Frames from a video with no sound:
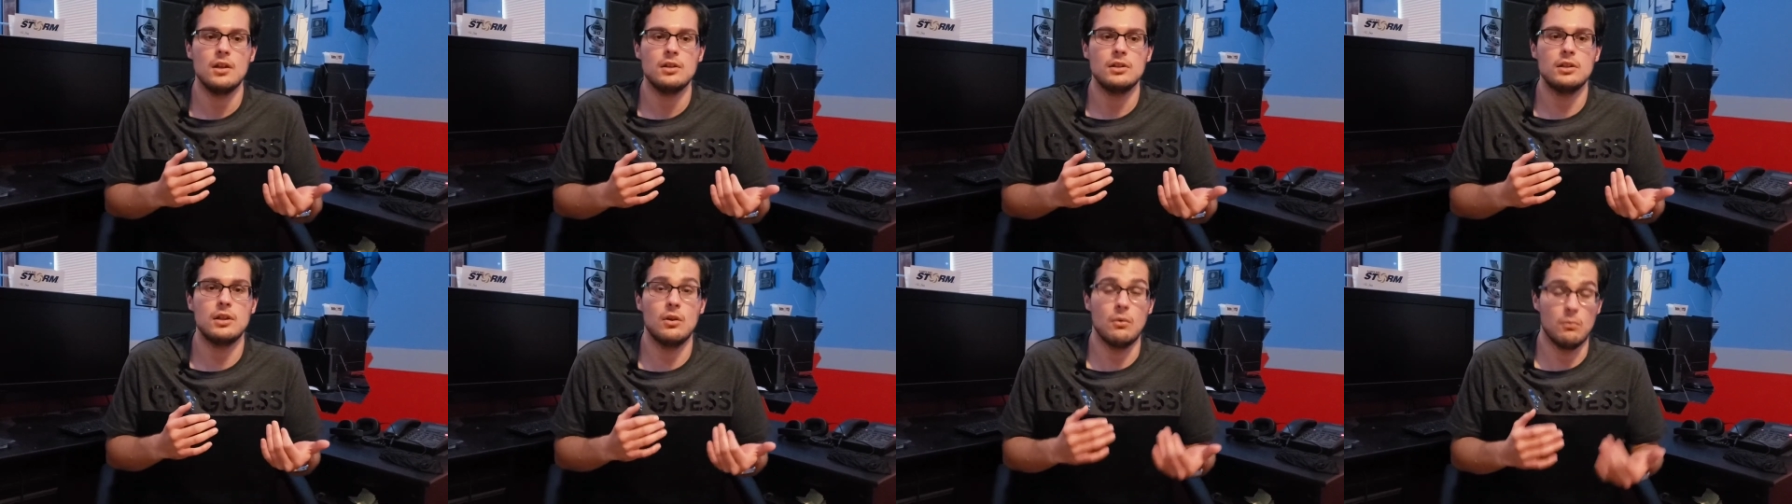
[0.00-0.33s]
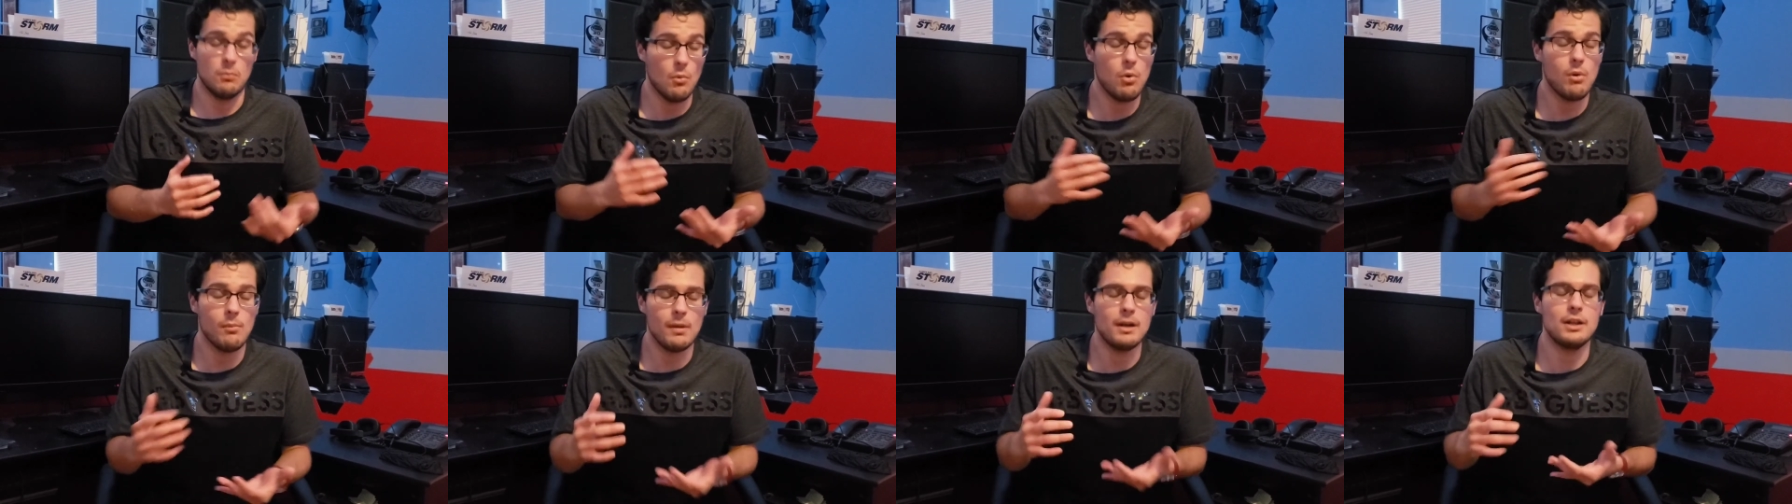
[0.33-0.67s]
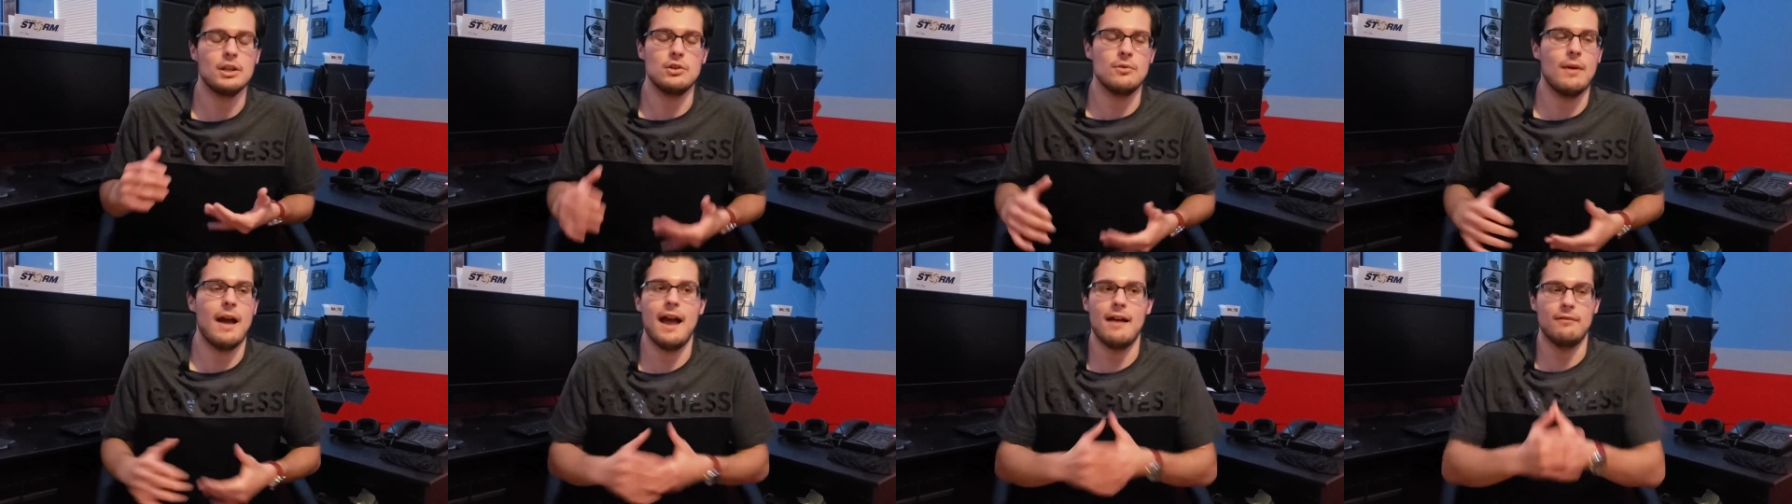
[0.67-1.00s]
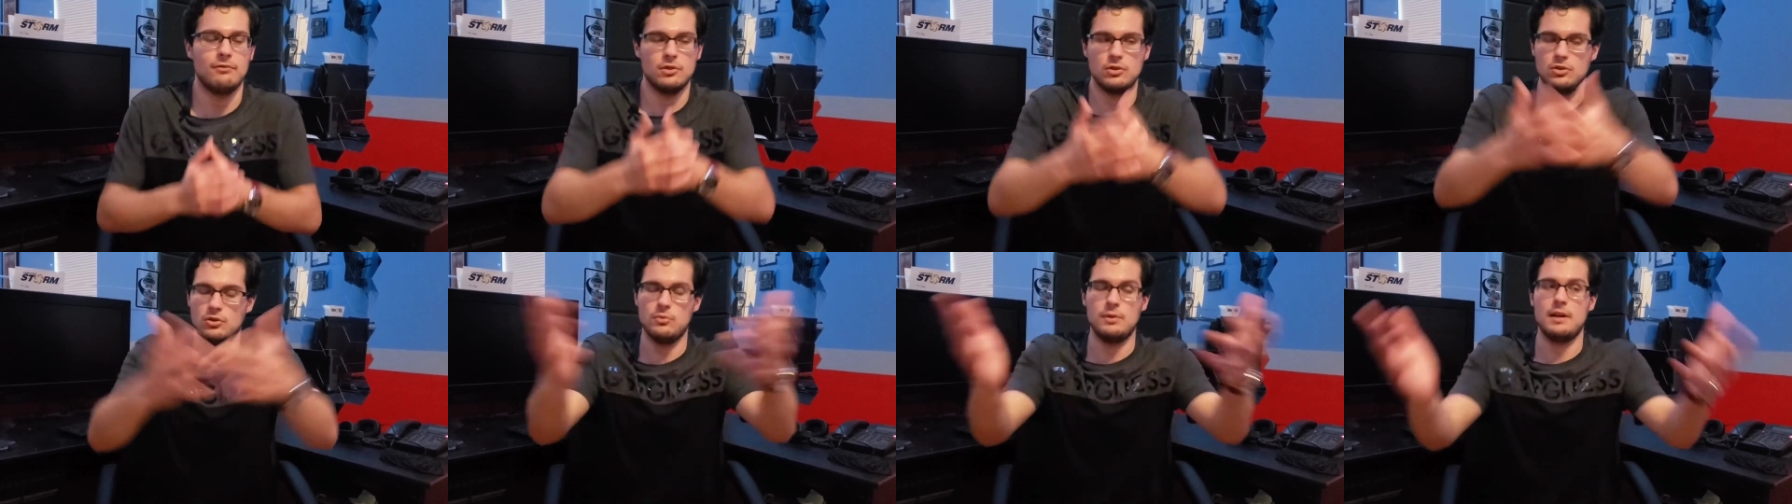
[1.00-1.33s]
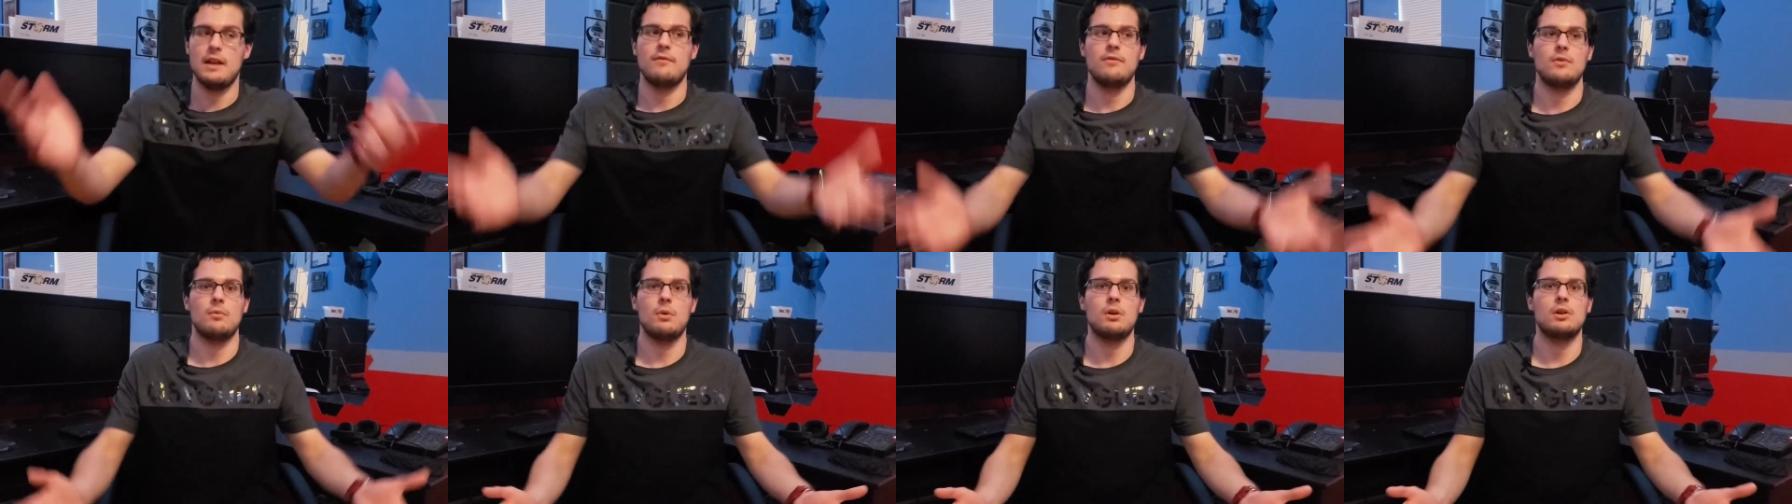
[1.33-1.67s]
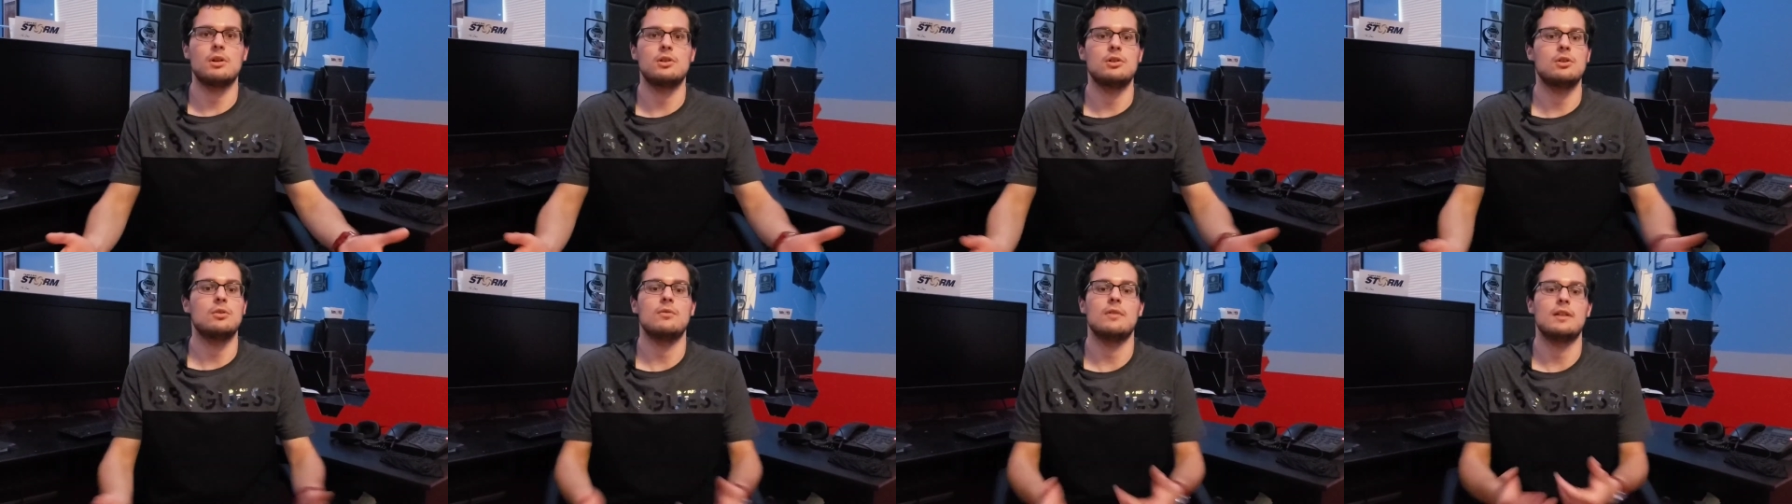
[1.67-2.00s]
you know, more money you have to do whatever you
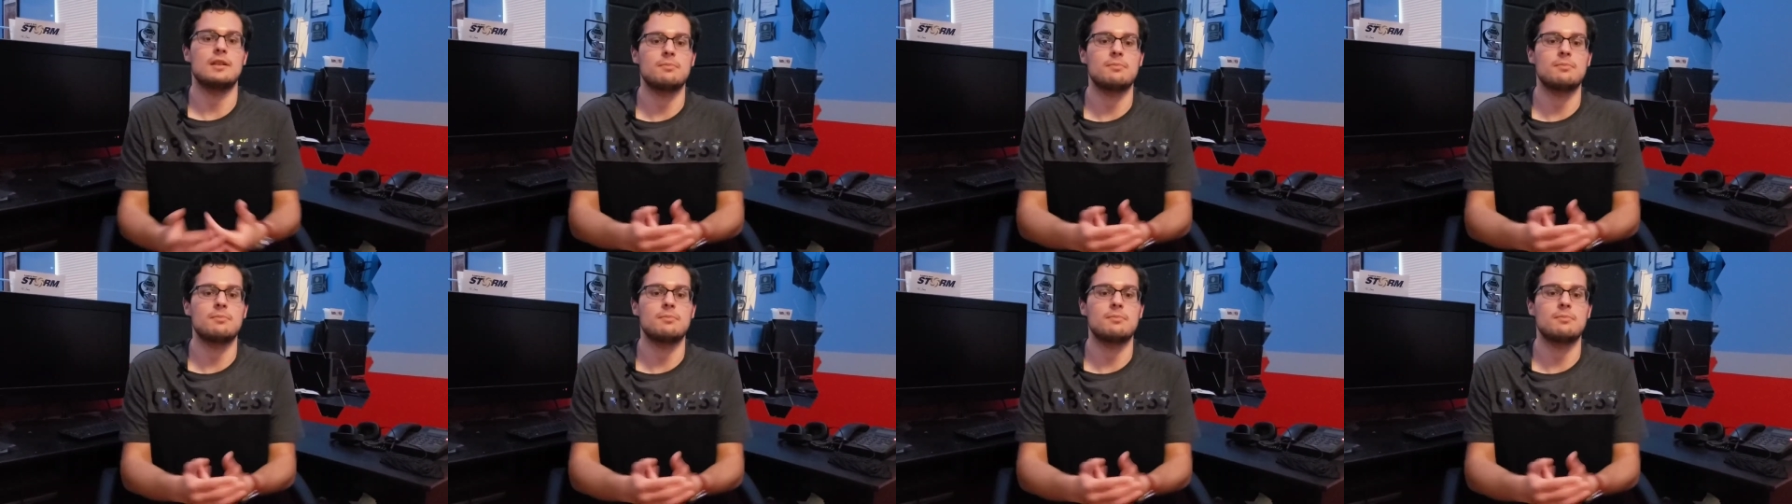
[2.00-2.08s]
want to do.